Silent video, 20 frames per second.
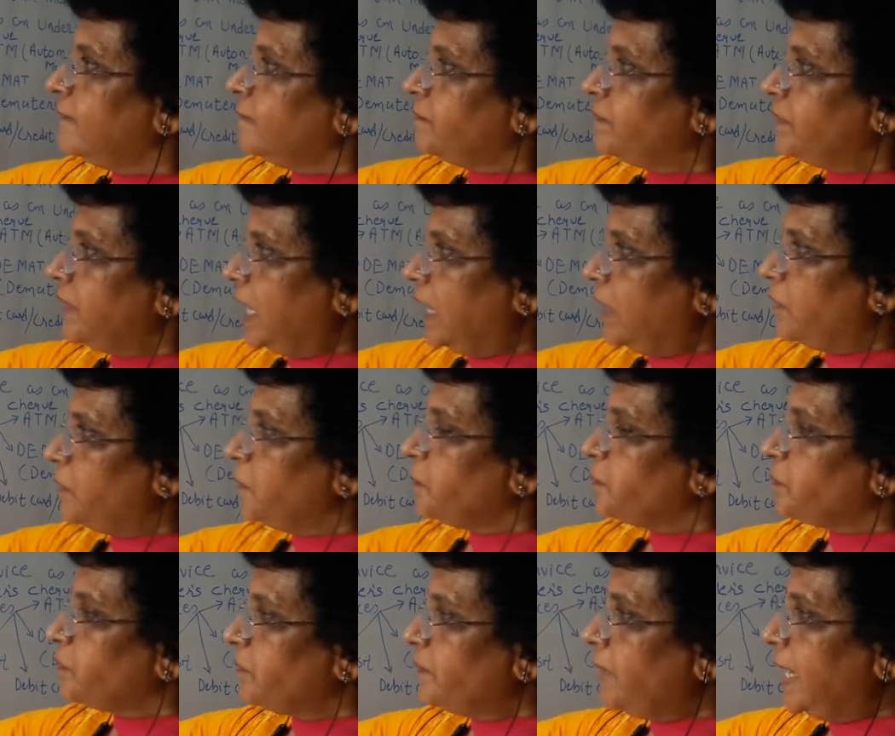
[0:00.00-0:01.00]
Now,
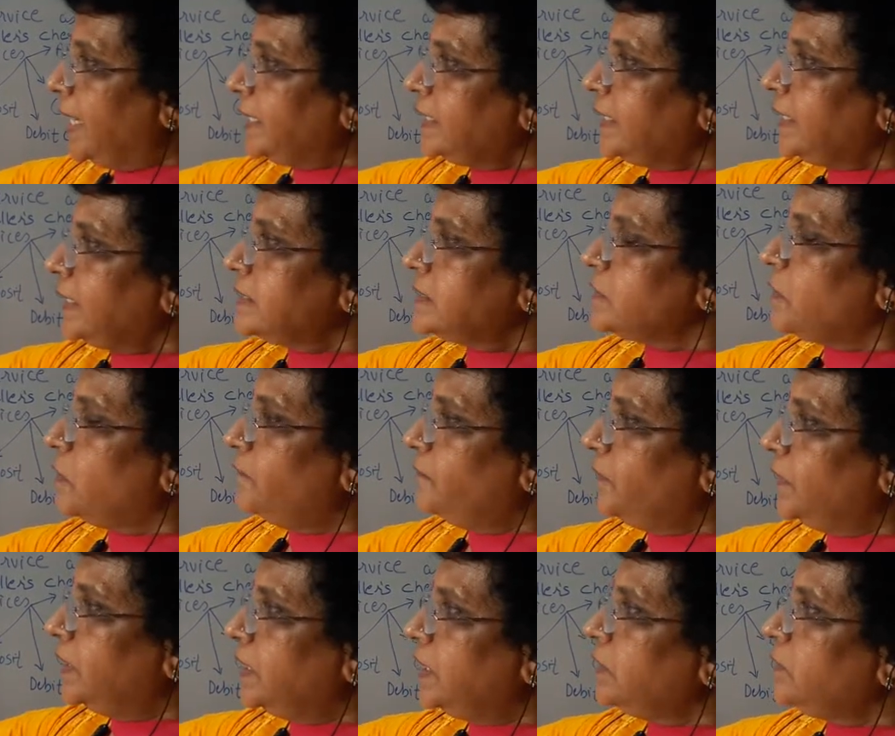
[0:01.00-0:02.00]
bank is
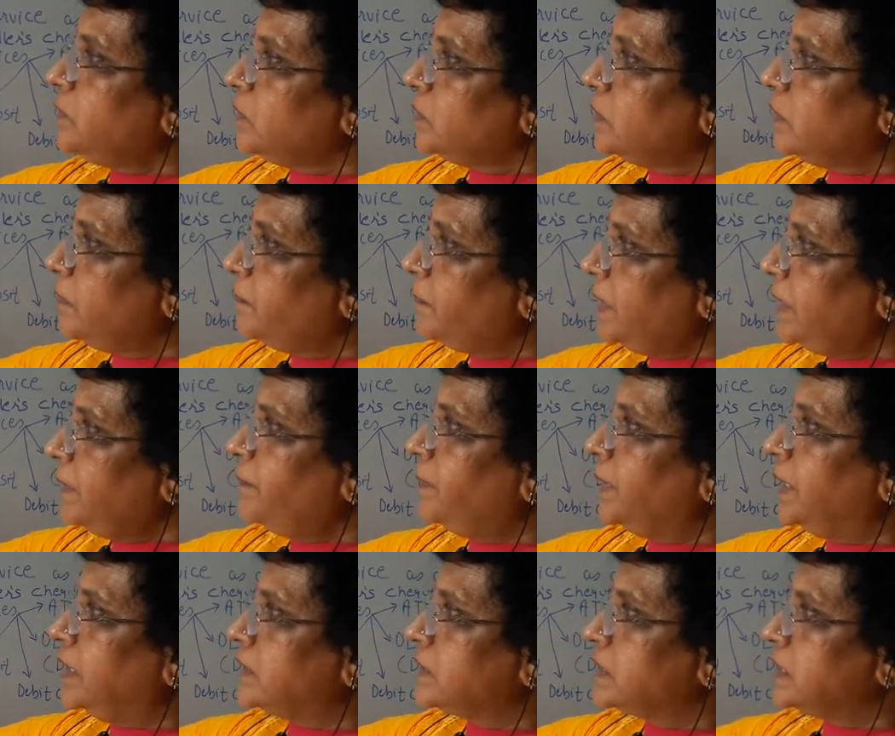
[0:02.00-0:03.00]
offering to the people
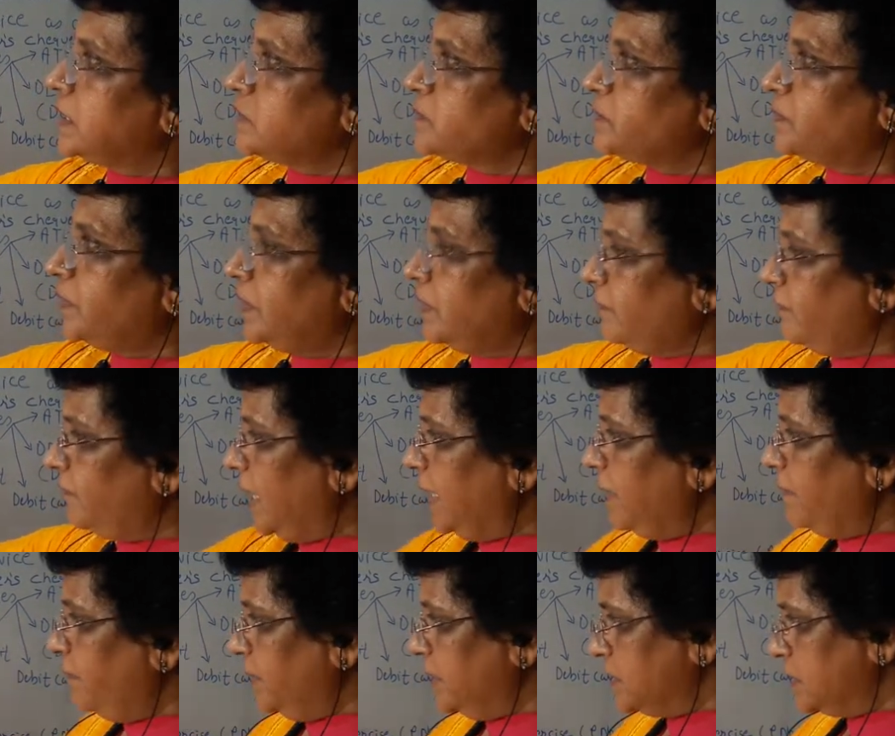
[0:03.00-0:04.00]

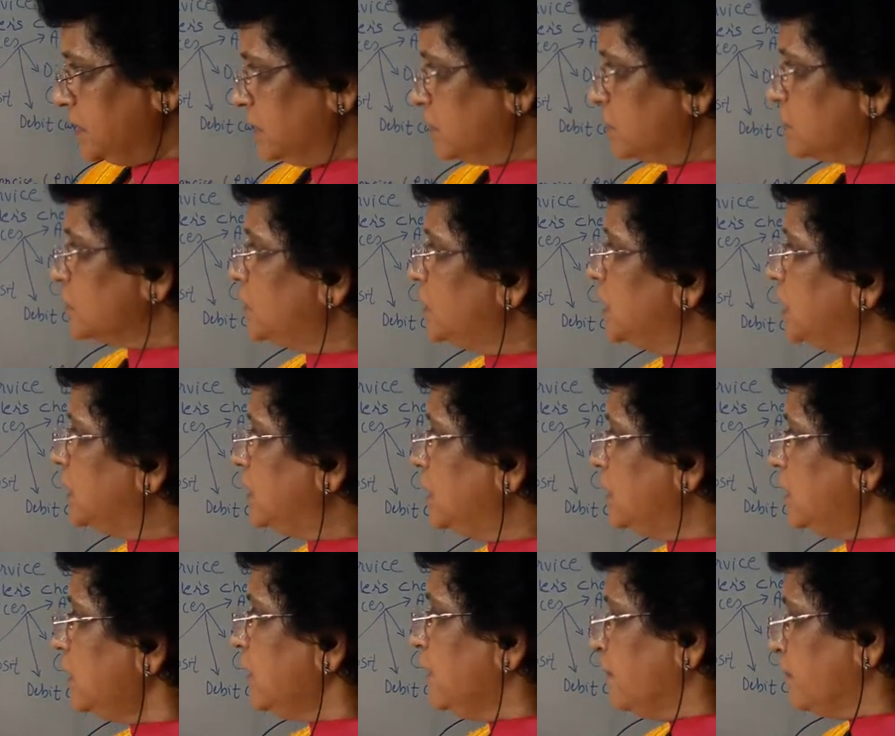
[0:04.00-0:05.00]
6.5%. So
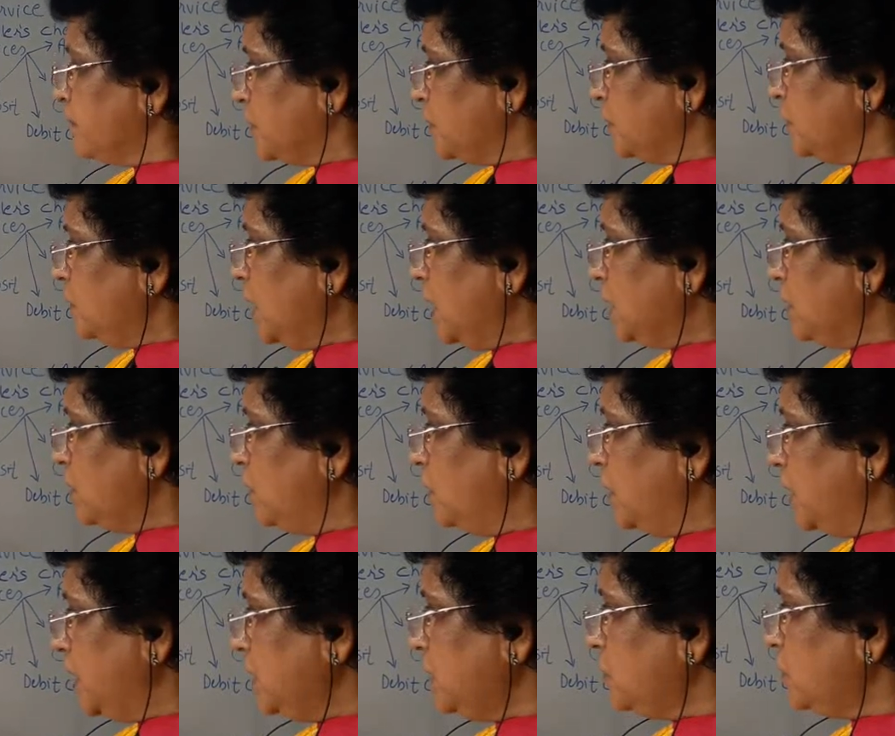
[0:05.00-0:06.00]
here you are
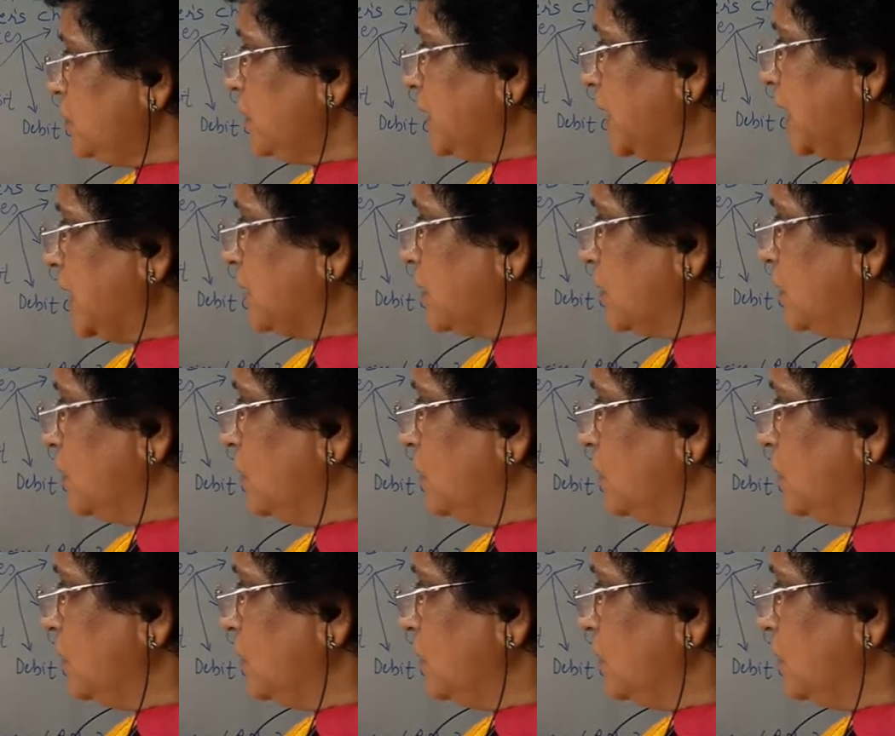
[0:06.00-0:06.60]
going to get